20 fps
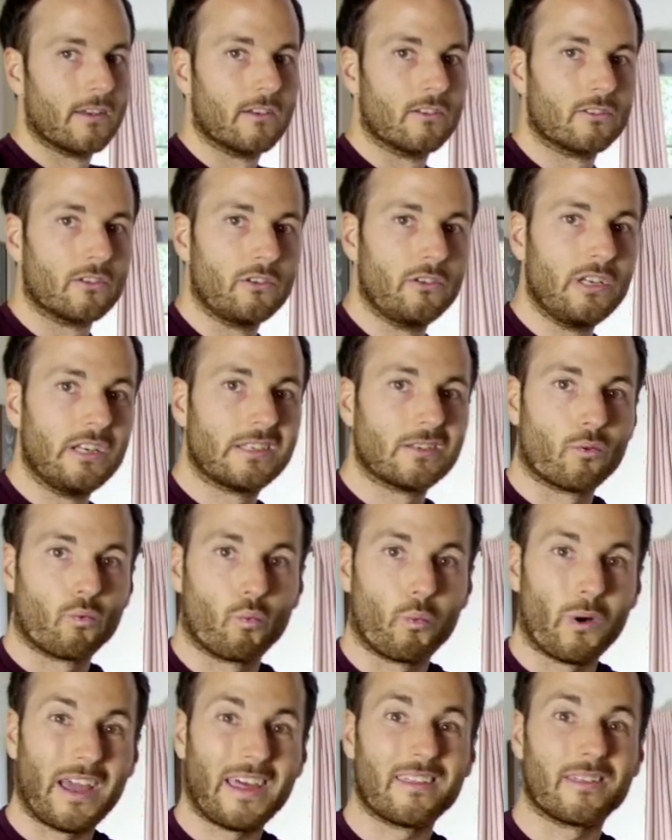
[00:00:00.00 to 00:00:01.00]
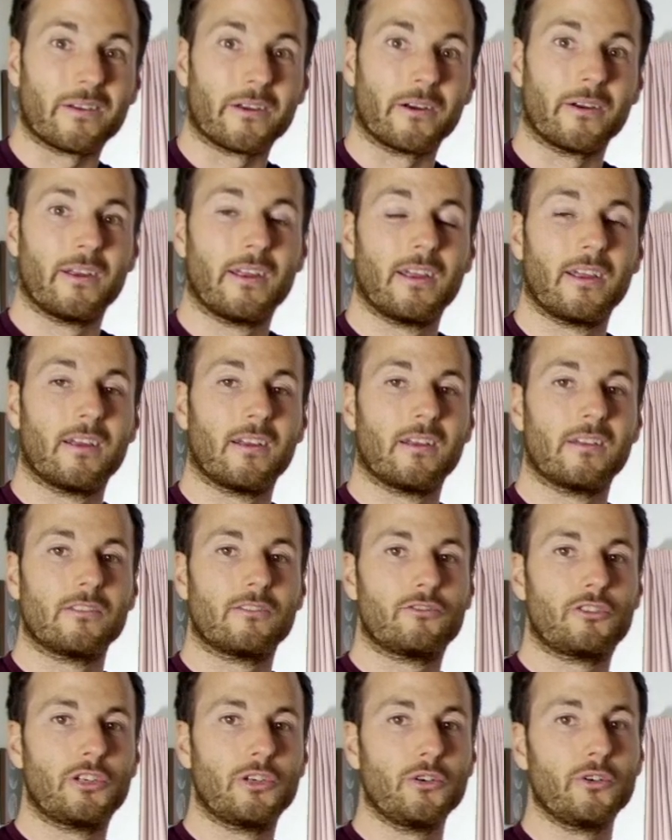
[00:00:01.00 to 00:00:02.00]
So you need to weather
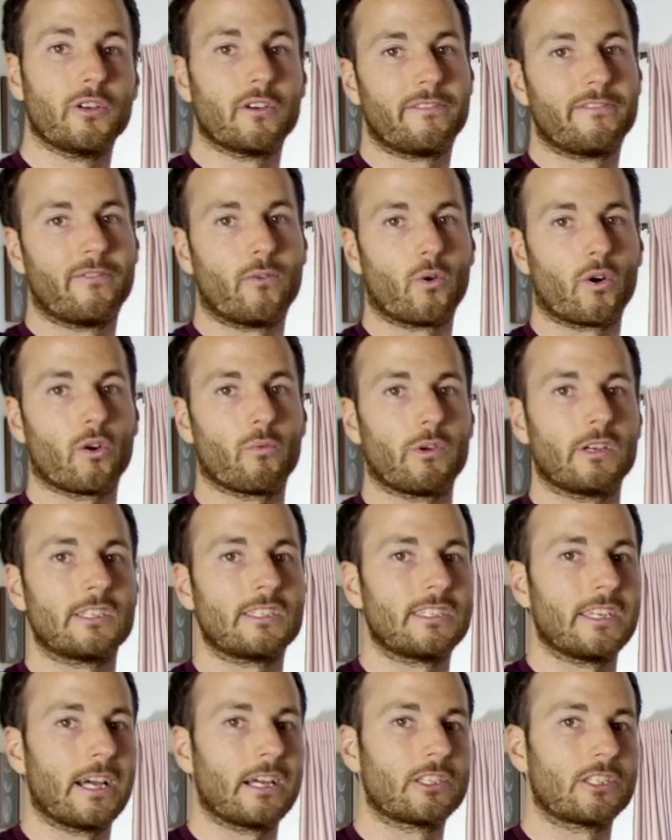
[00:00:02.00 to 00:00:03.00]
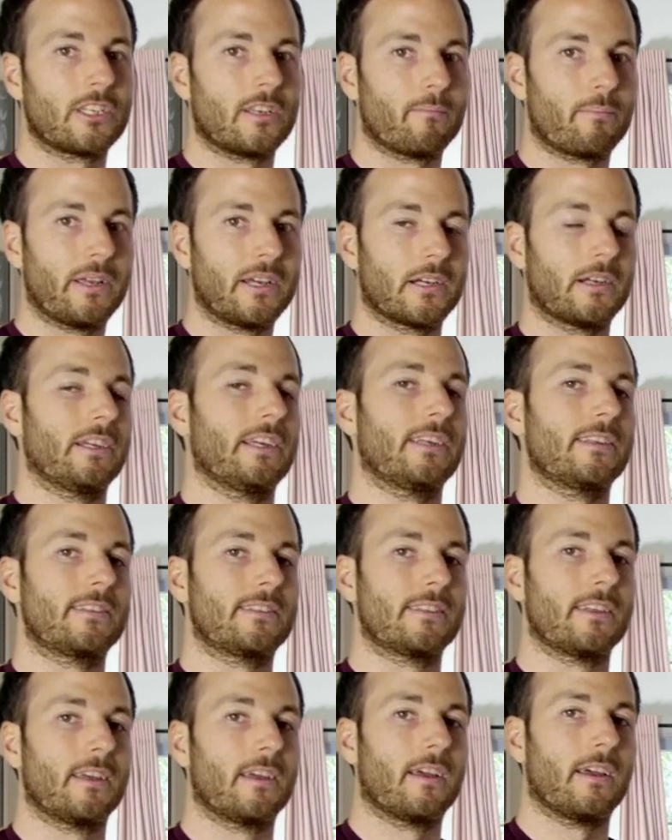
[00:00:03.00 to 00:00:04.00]
2 to 4 recession
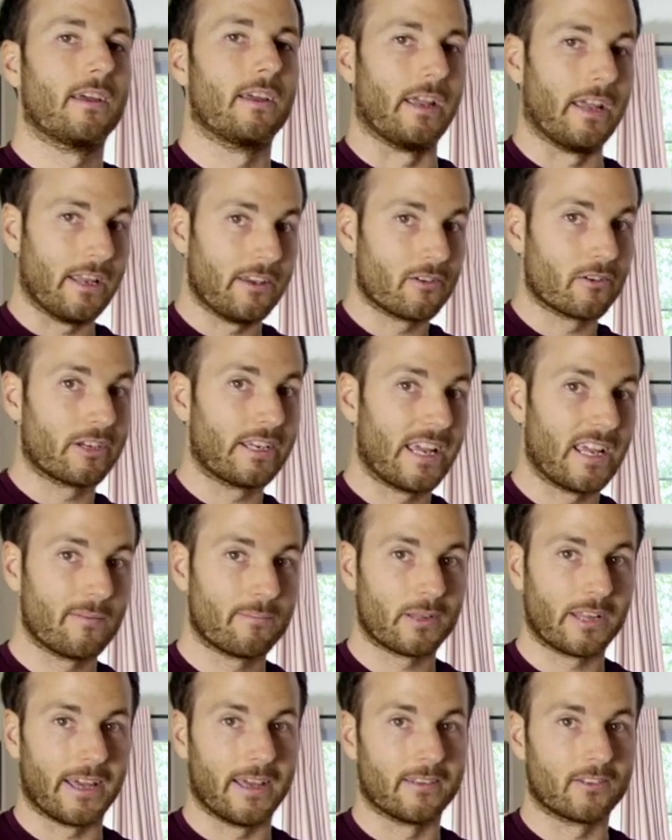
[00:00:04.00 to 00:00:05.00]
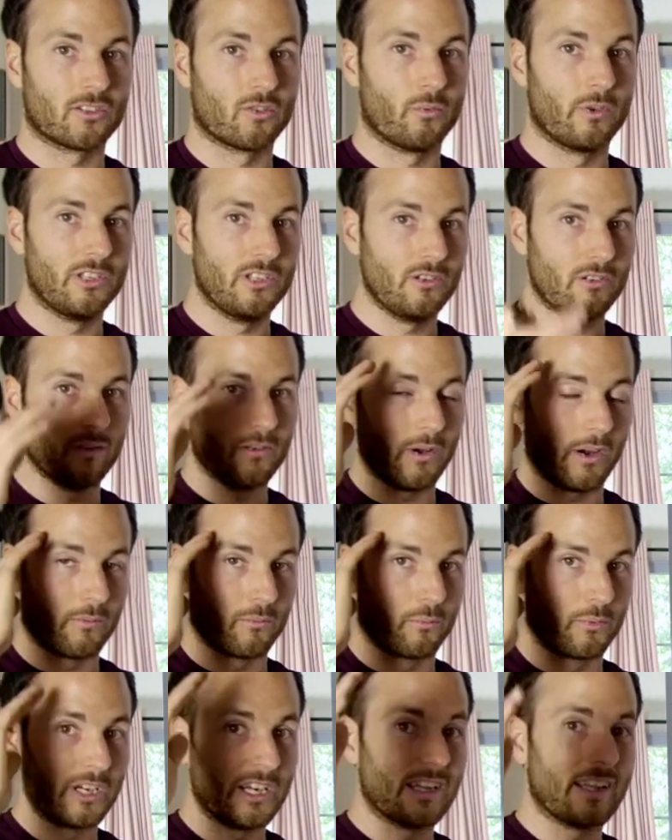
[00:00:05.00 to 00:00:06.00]
periods in your game plan. So when you
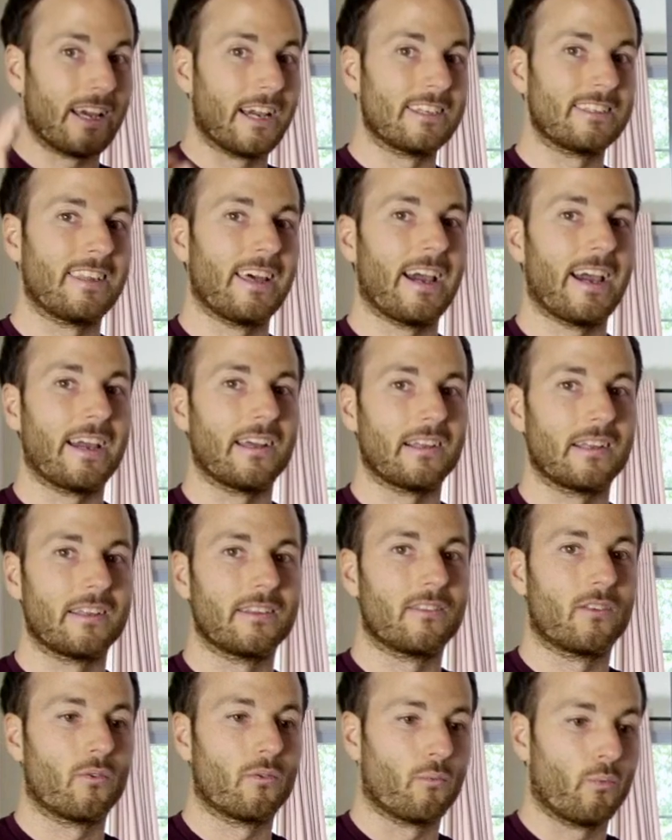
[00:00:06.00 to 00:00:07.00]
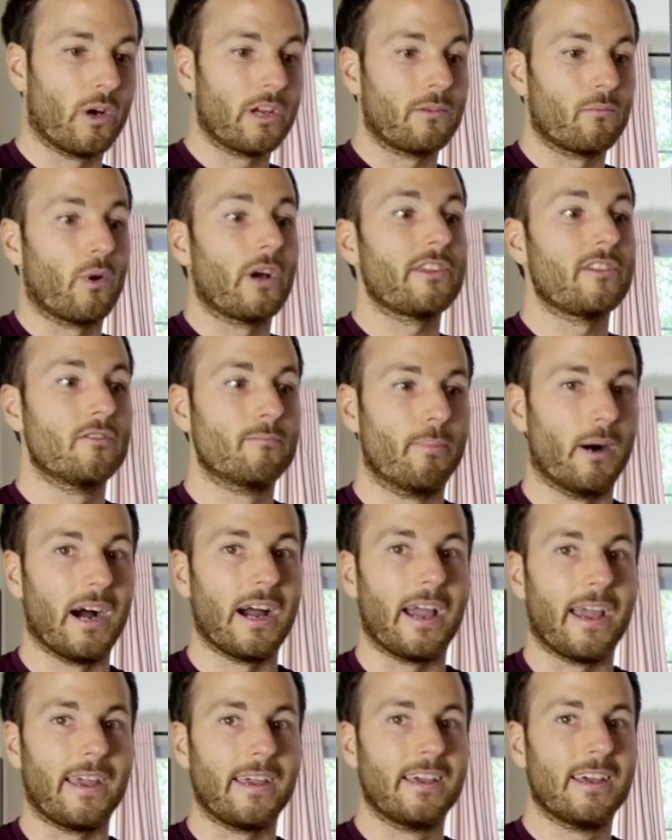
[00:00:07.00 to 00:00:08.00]
realize that, what you
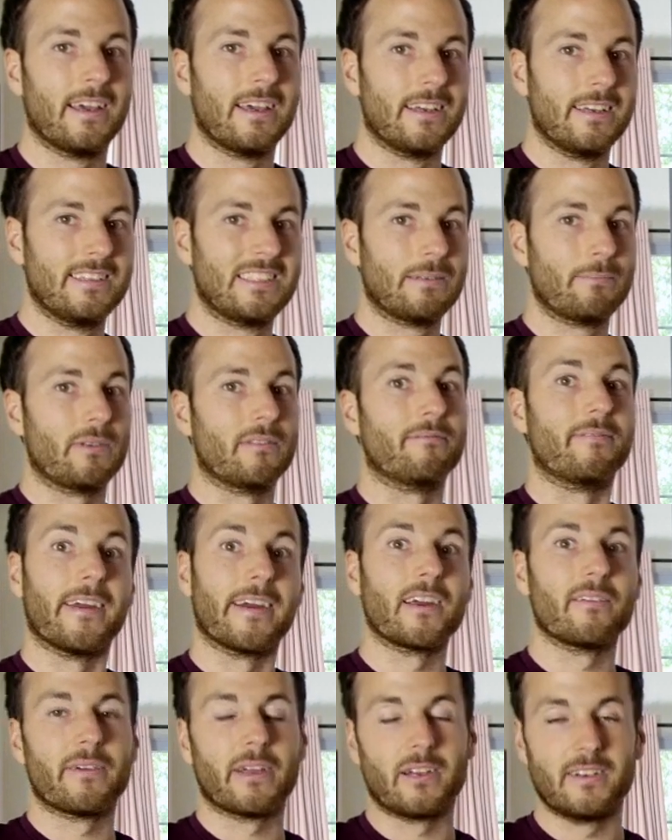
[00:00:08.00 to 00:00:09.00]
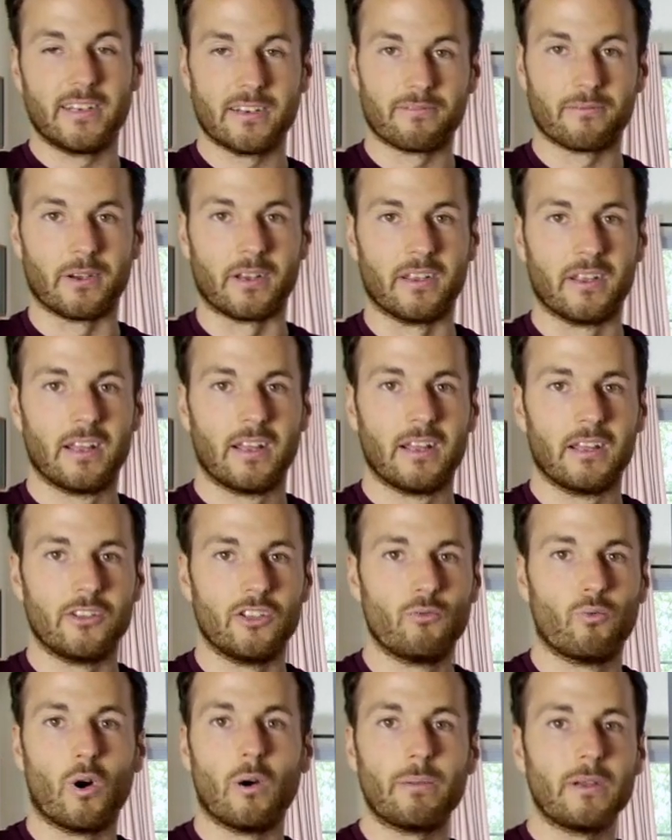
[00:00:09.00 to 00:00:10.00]
buy is gonna be very, very different.
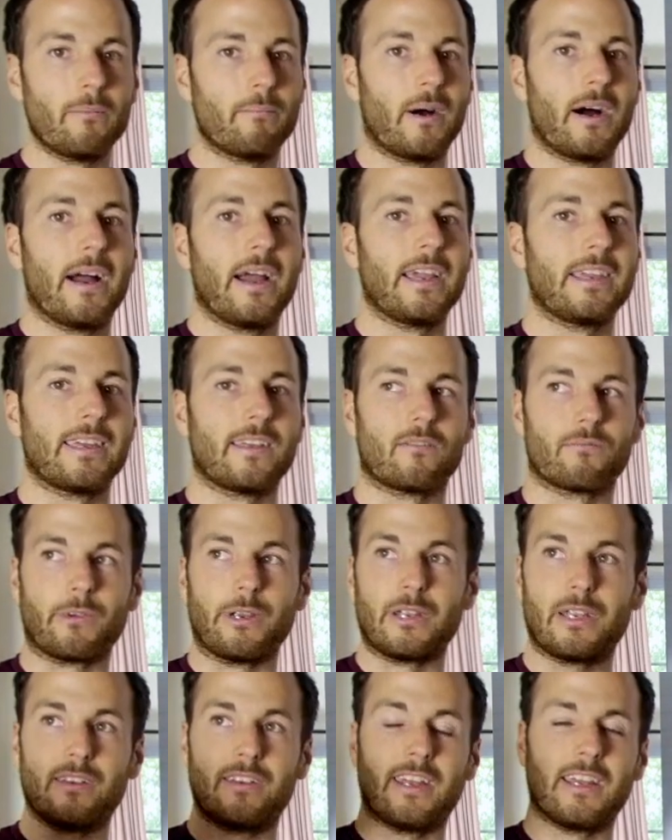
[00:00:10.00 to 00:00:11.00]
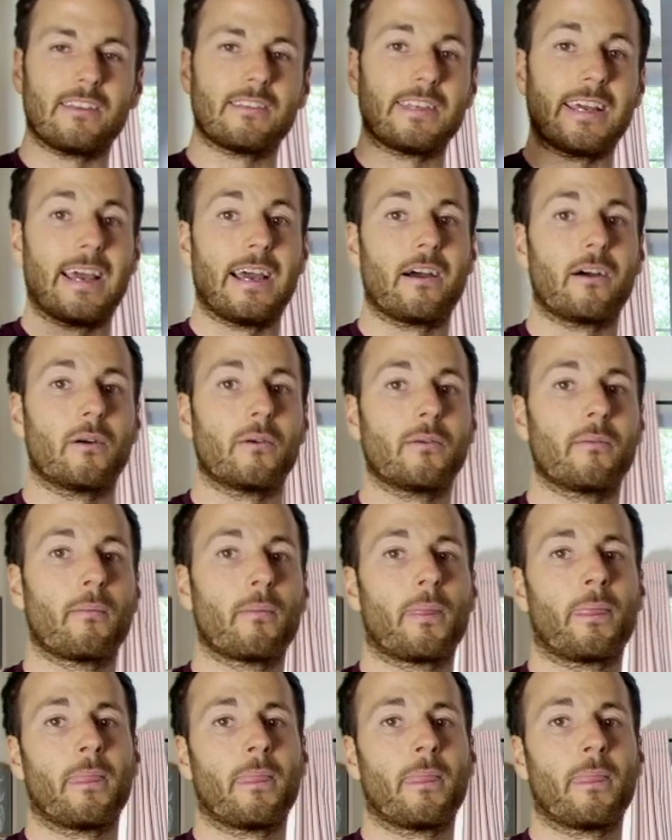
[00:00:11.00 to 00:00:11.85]
You won't be buying in rinky-dink town